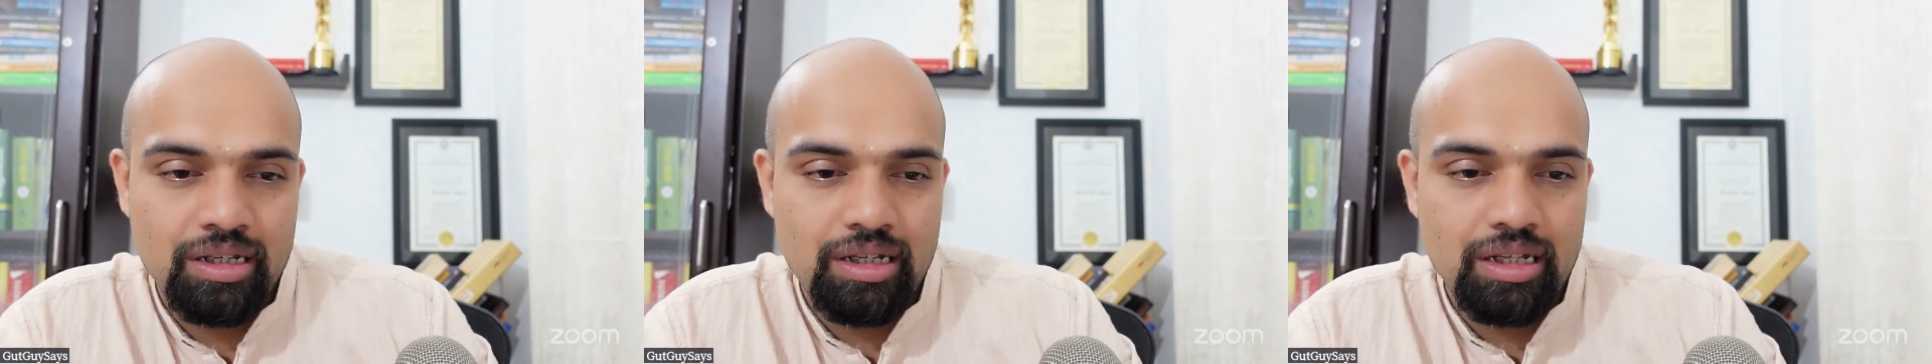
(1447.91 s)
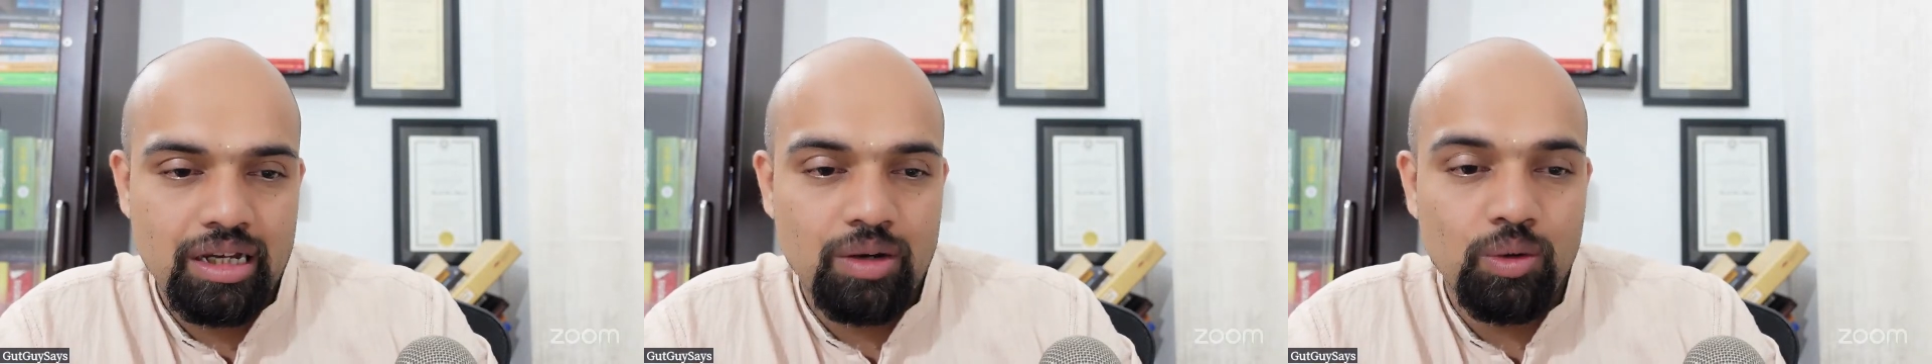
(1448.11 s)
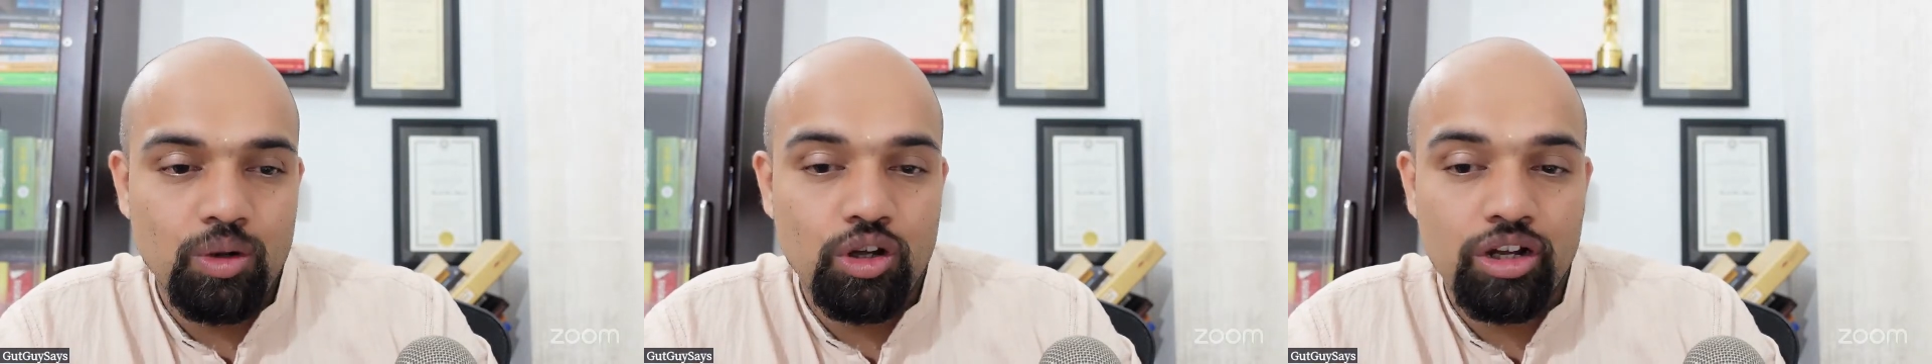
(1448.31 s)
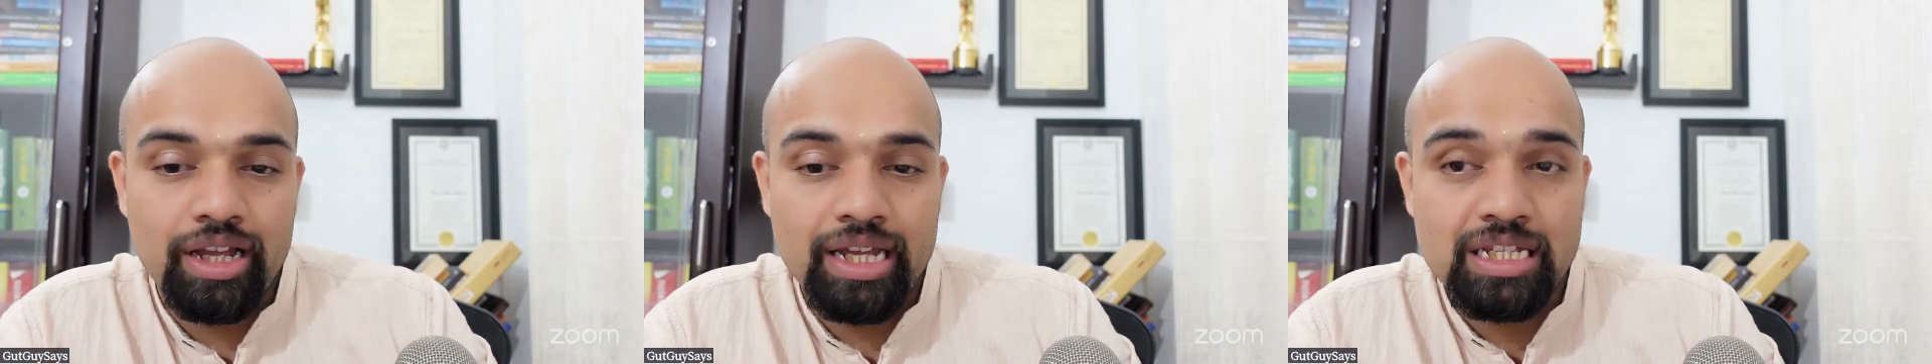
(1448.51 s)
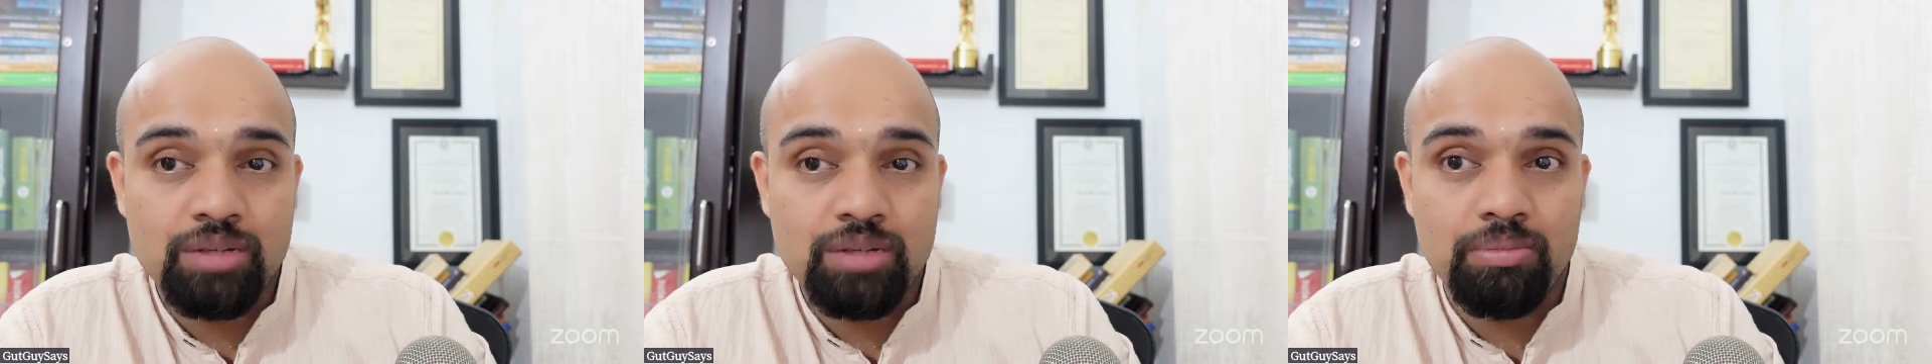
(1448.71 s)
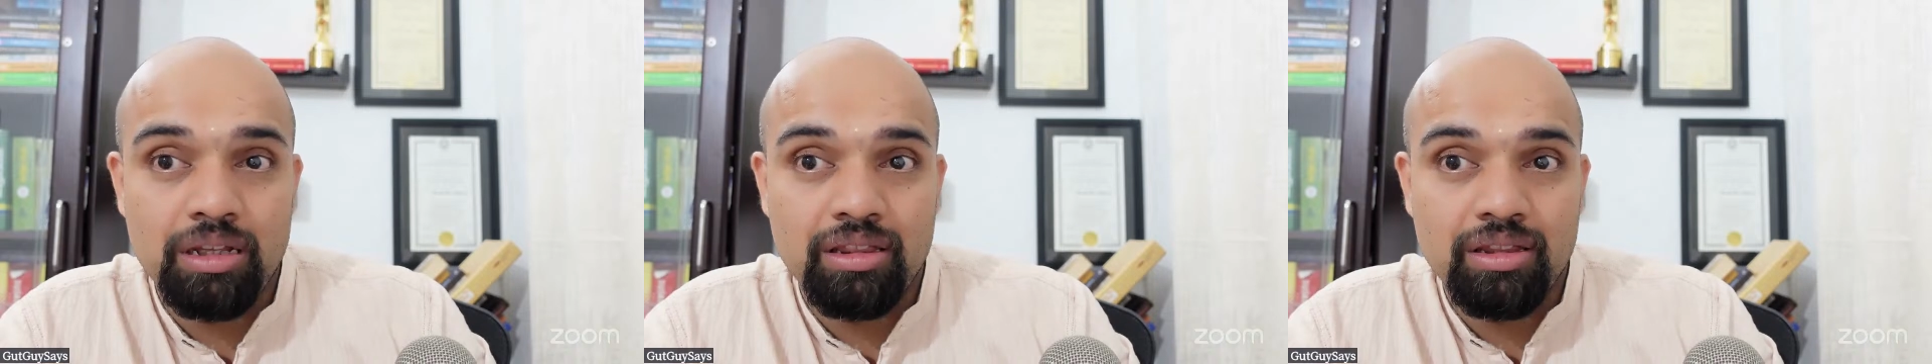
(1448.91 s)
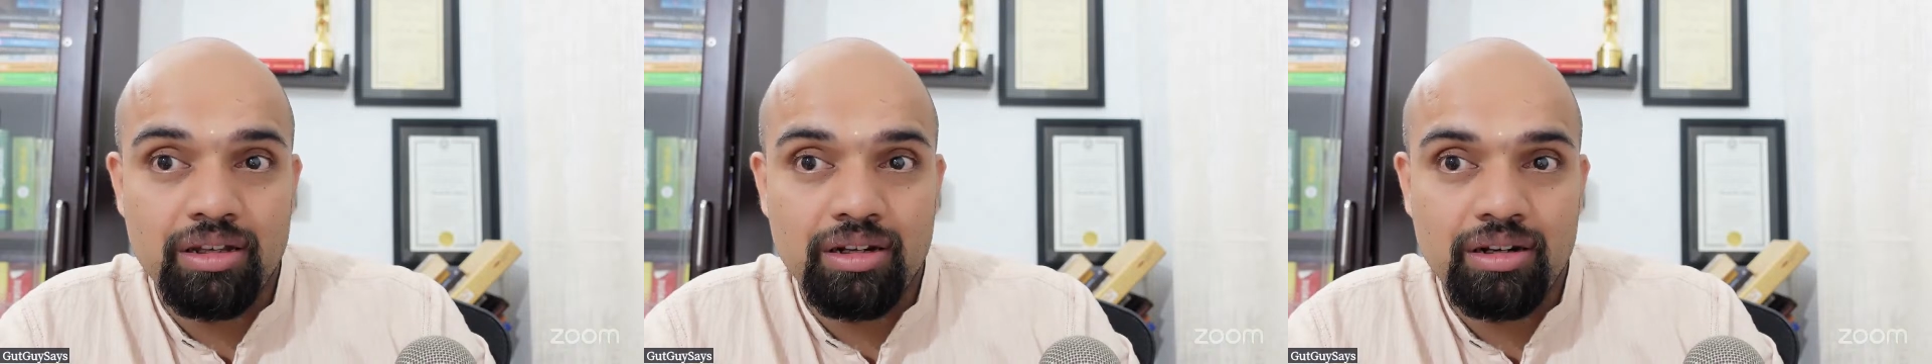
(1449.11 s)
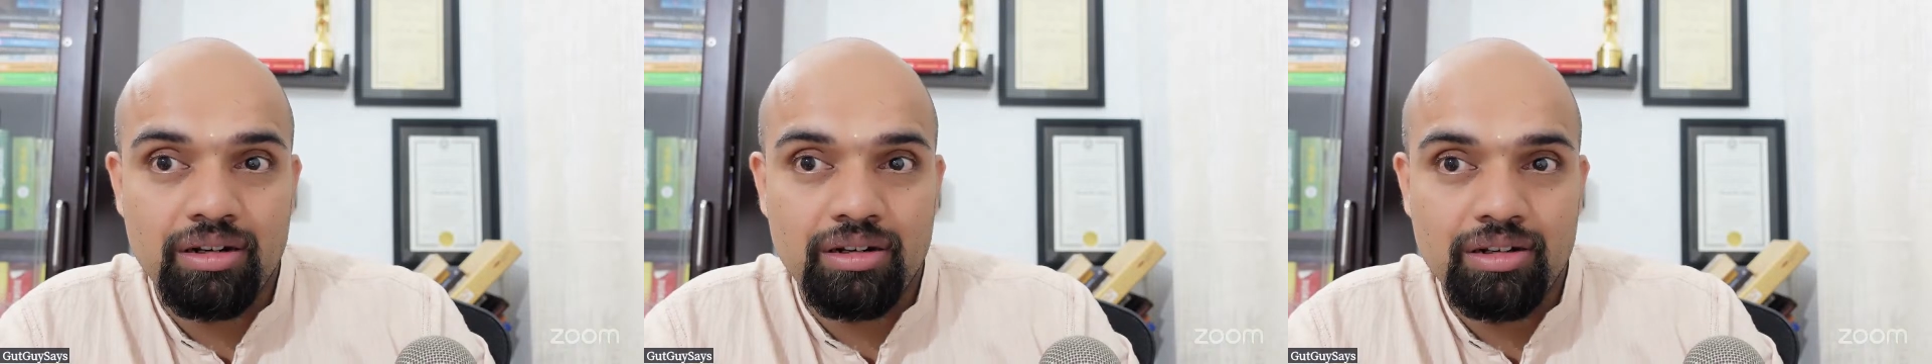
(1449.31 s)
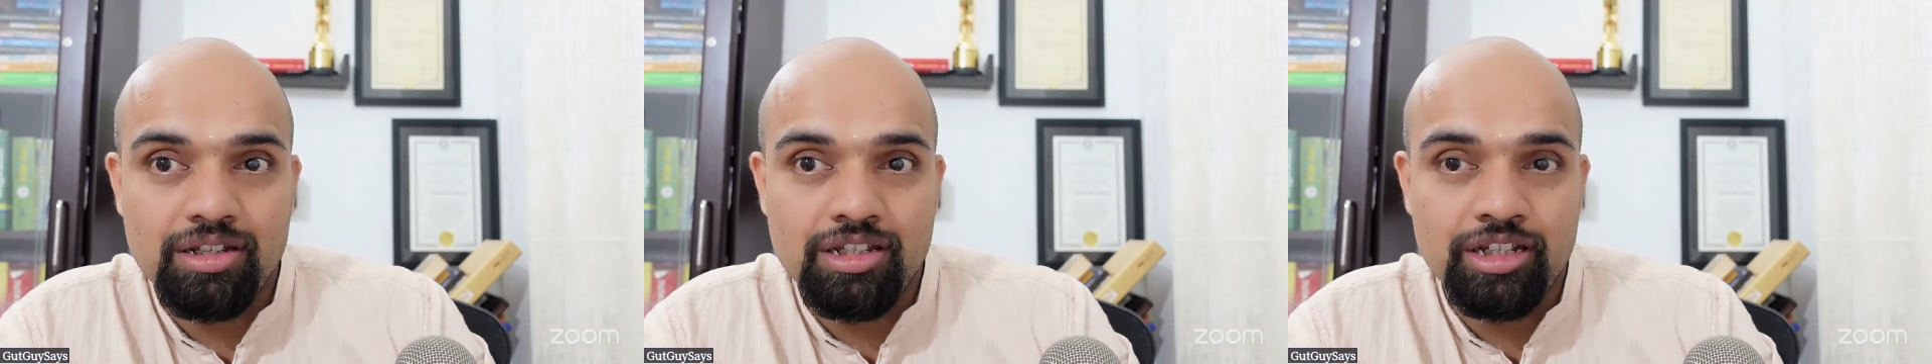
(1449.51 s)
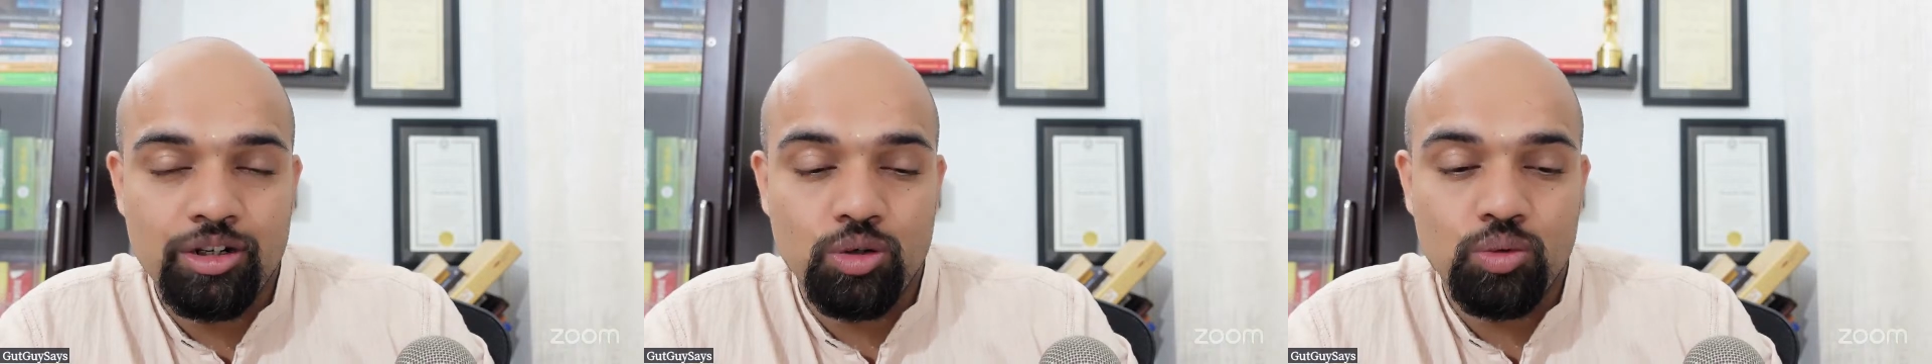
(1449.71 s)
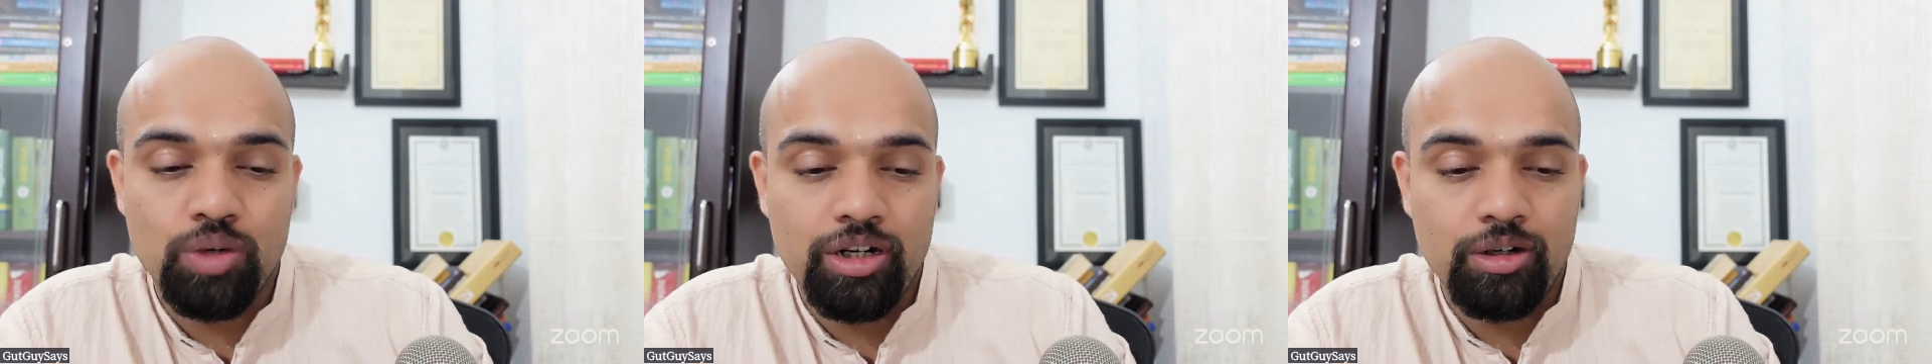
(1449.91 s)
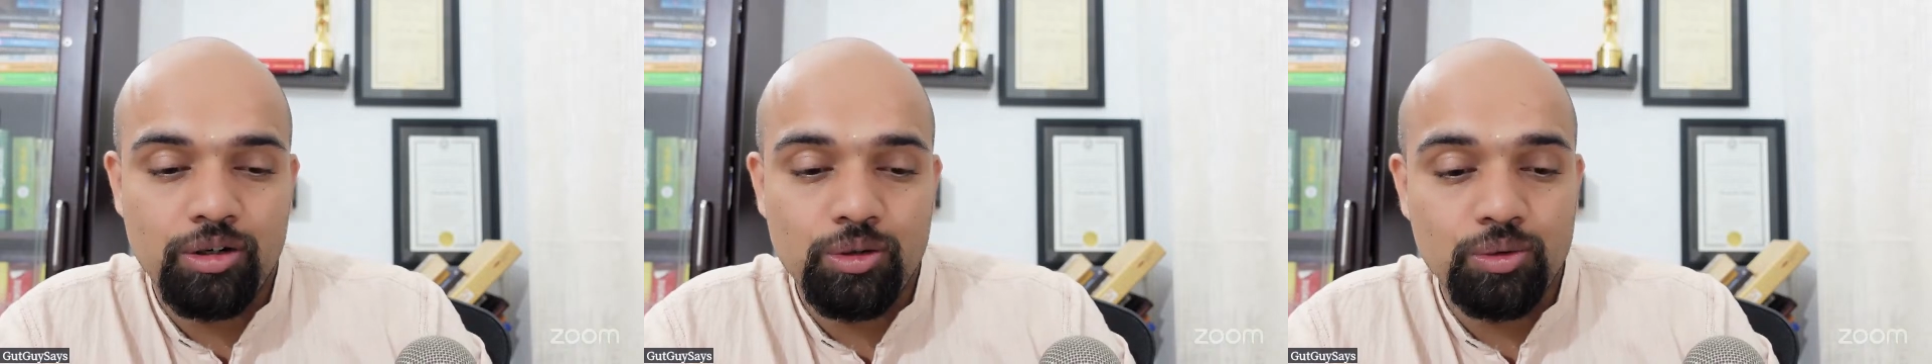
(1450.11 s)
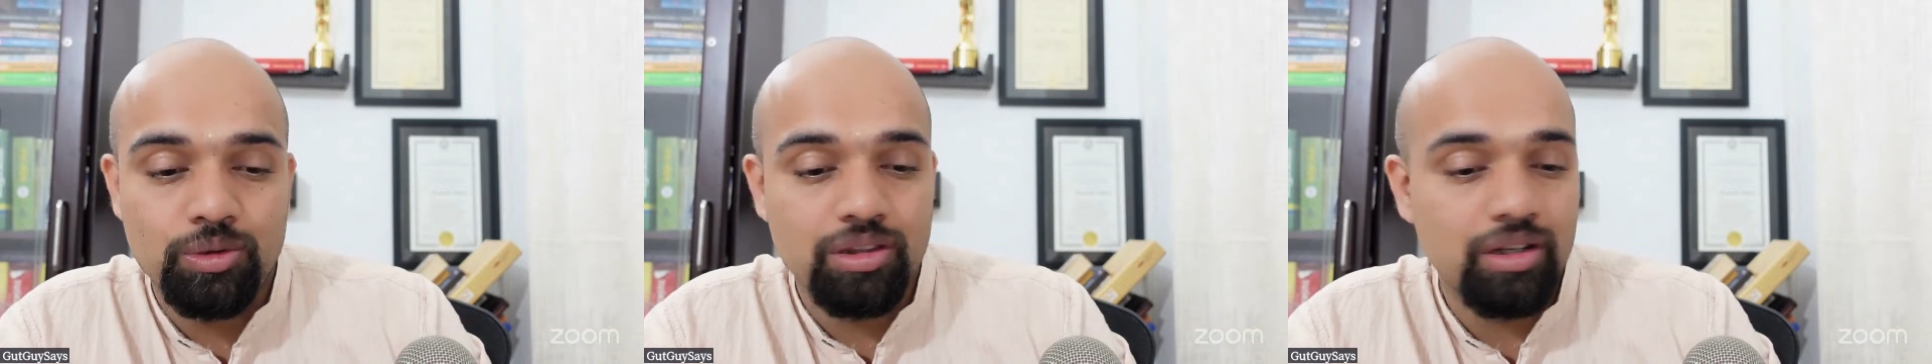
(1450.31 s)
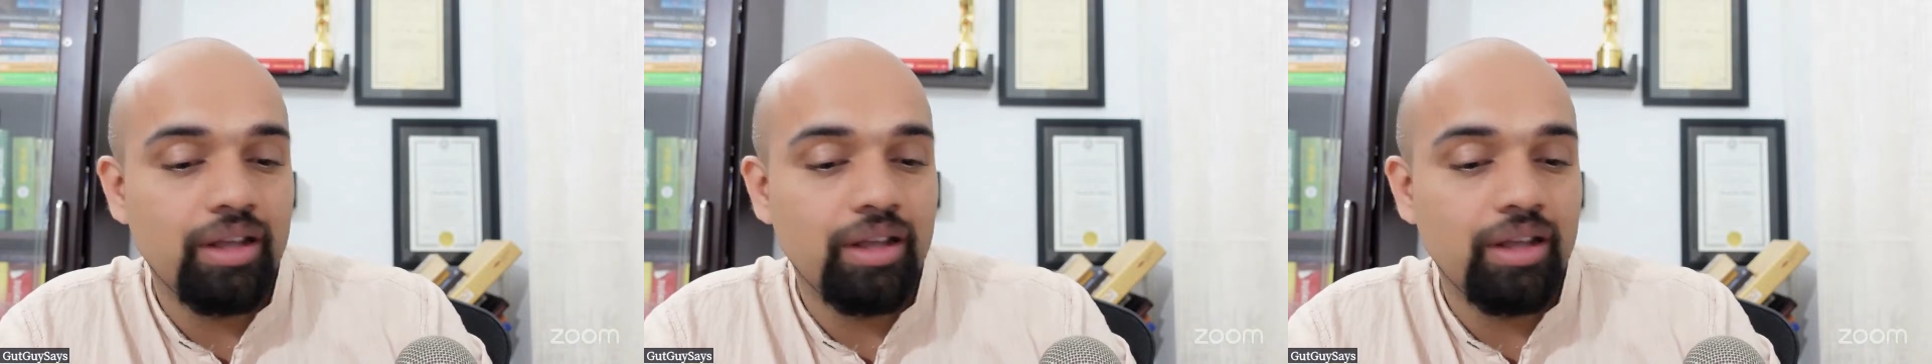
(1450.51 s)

How long has it been there? 0, 1, 2, 3.